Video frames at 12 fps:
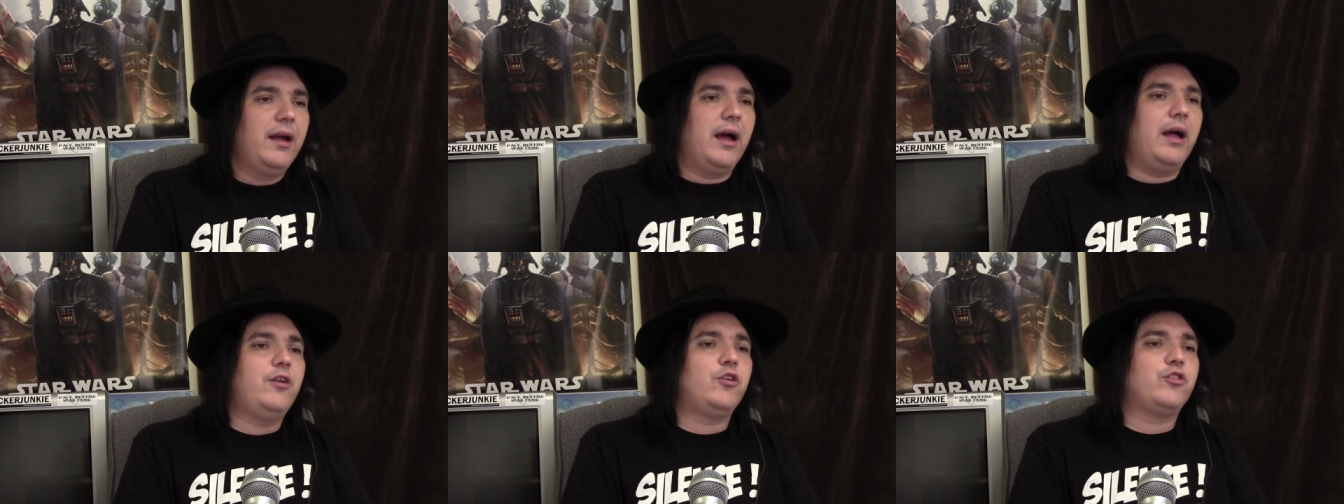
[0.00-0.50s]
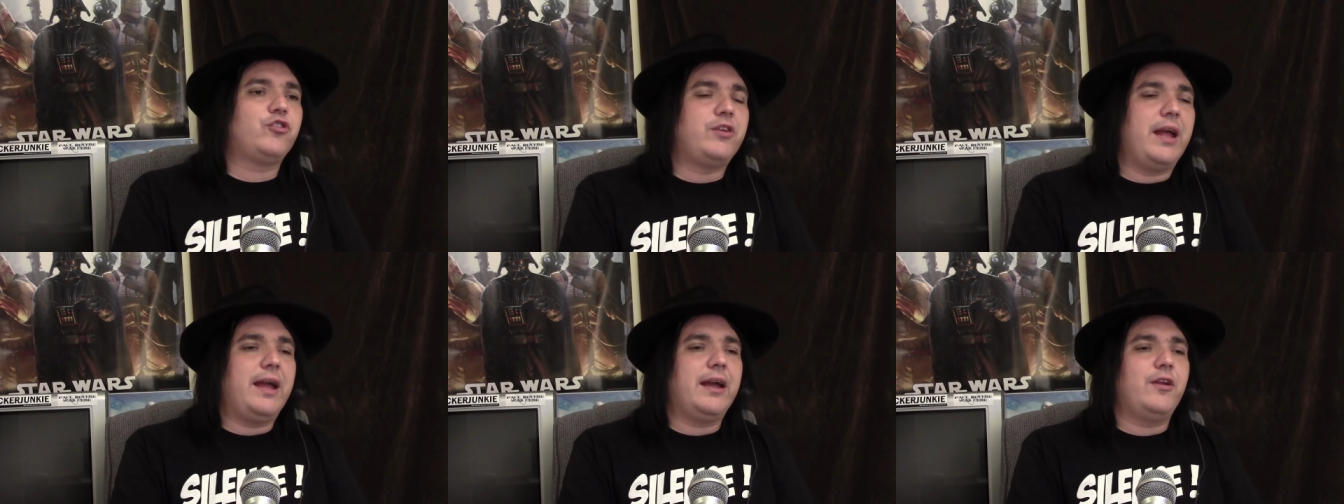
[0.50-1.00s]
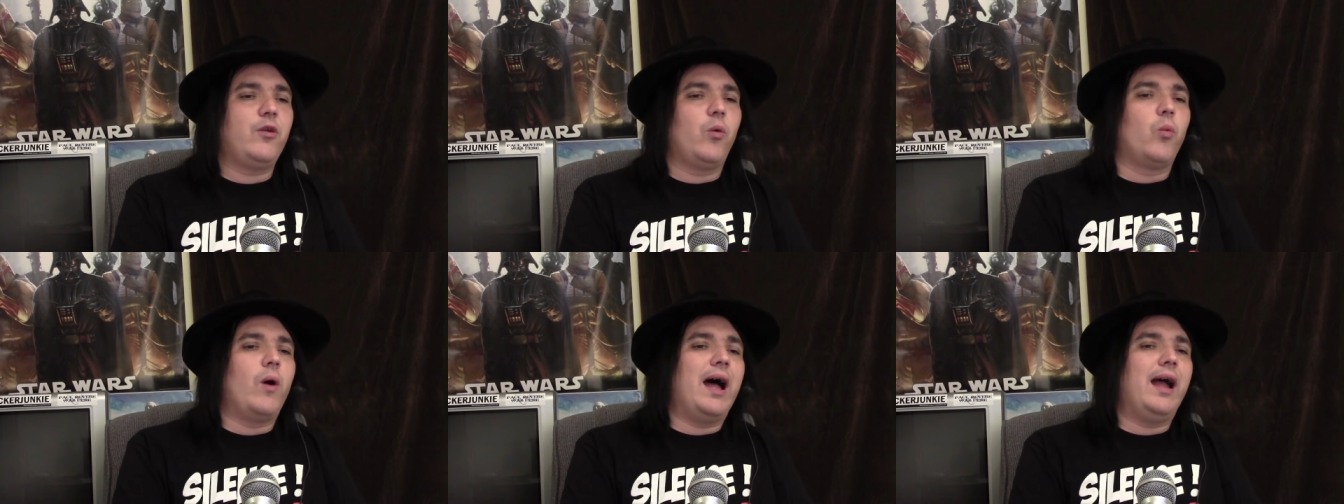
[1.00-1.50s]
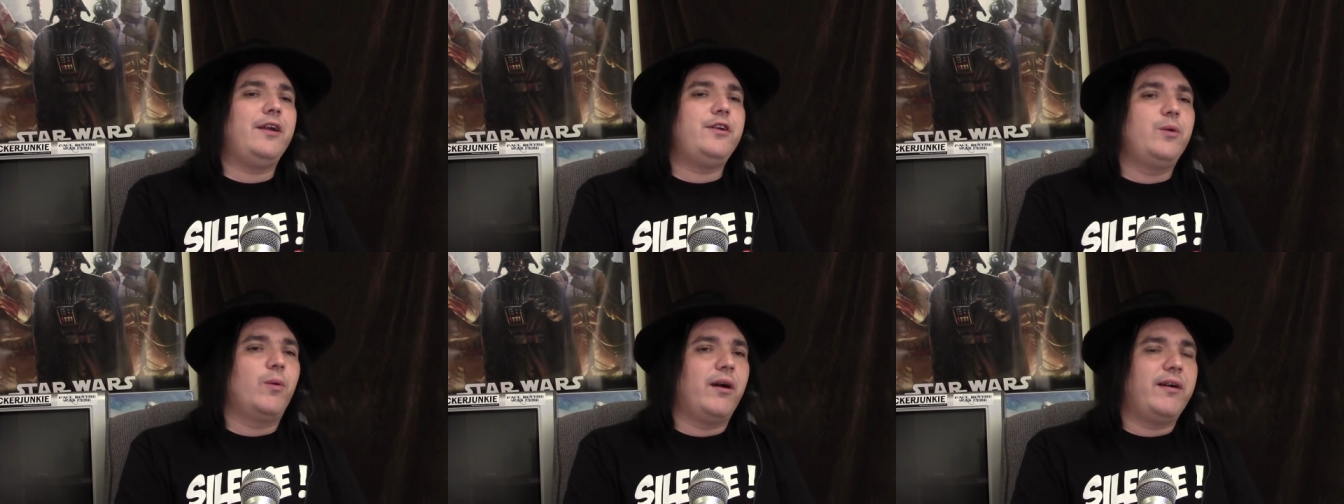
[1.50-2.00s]
understand why
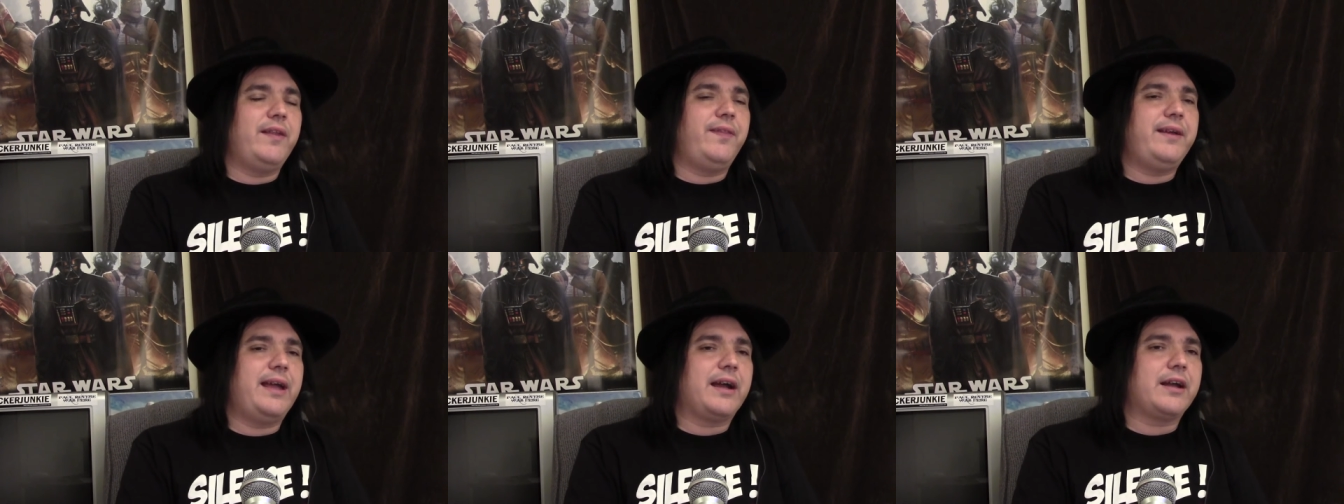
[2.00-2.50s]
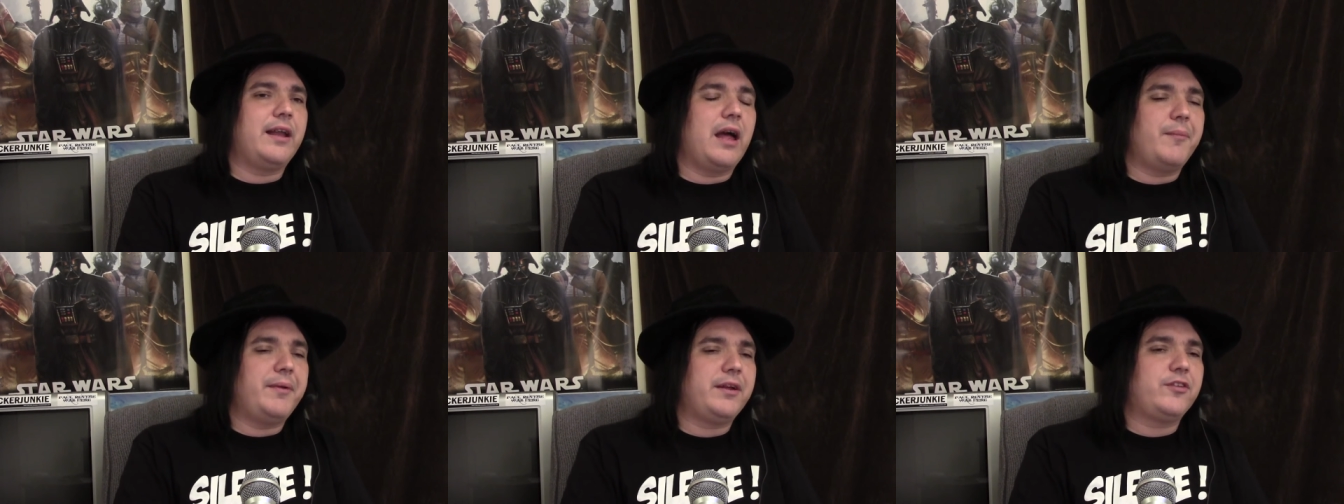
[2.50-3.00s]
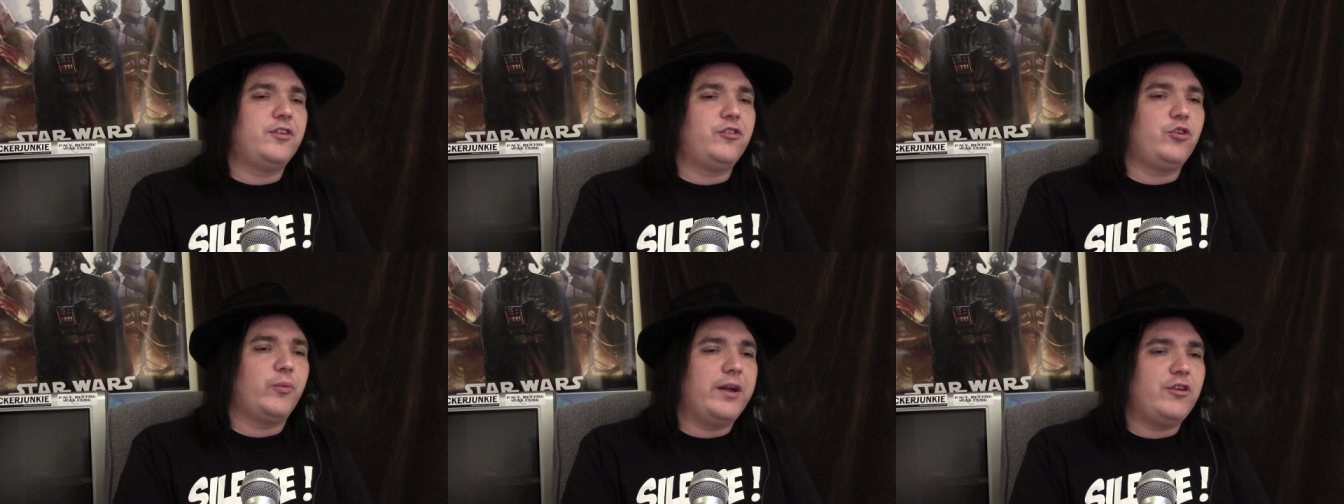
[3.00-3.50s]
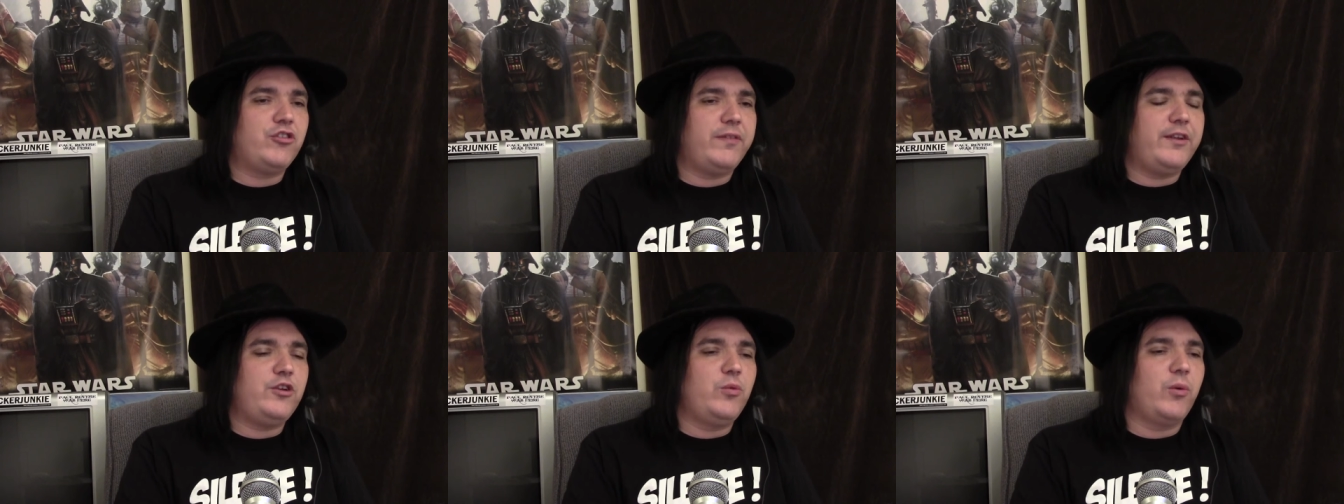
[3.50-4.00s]
you are in the economic situation
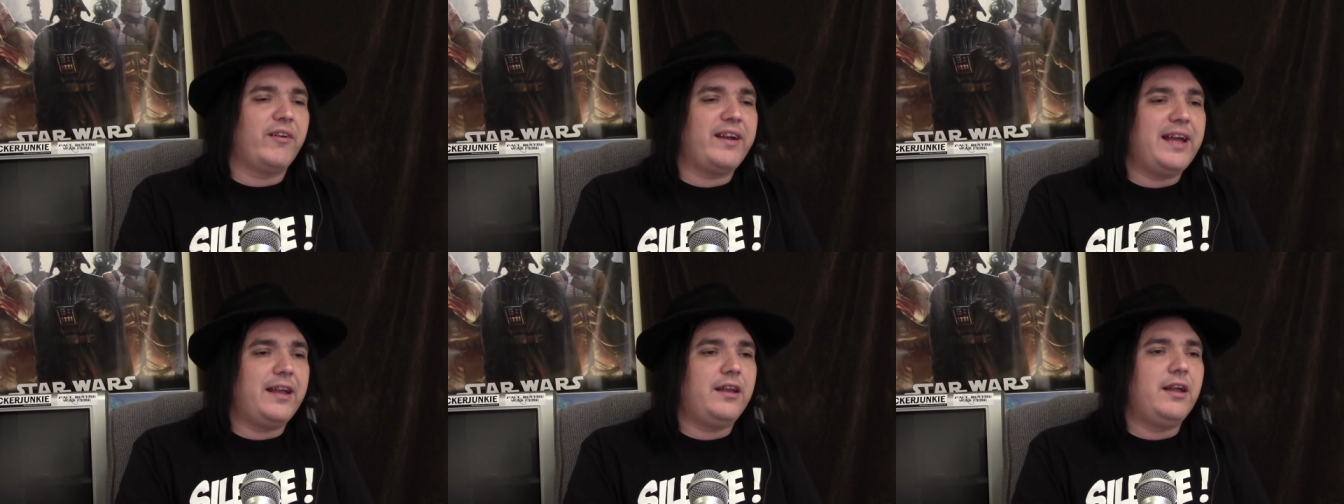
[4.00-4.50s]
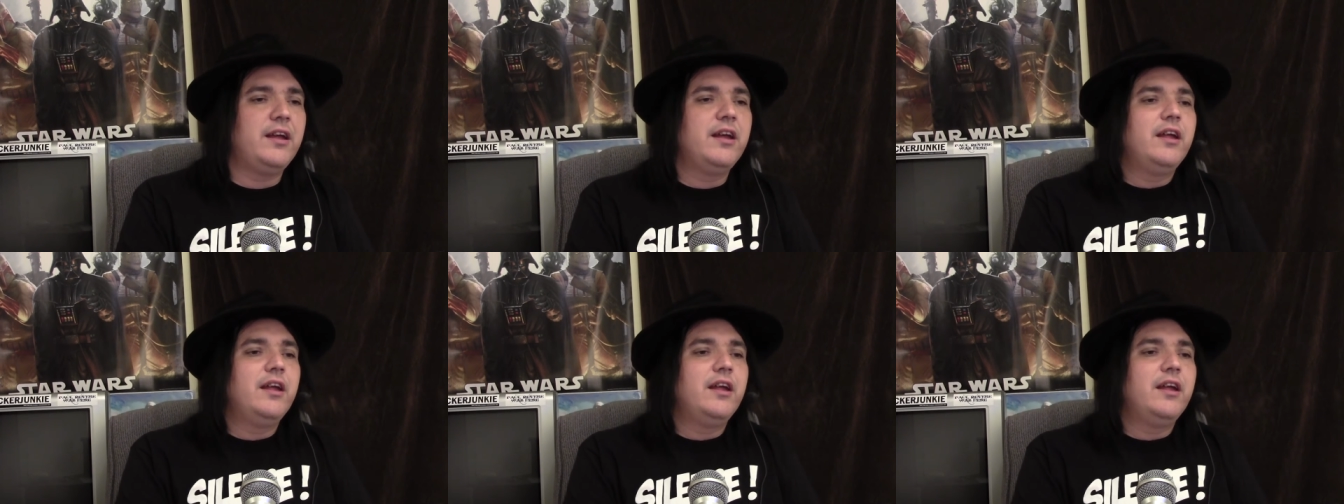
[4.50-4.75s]
that you are in,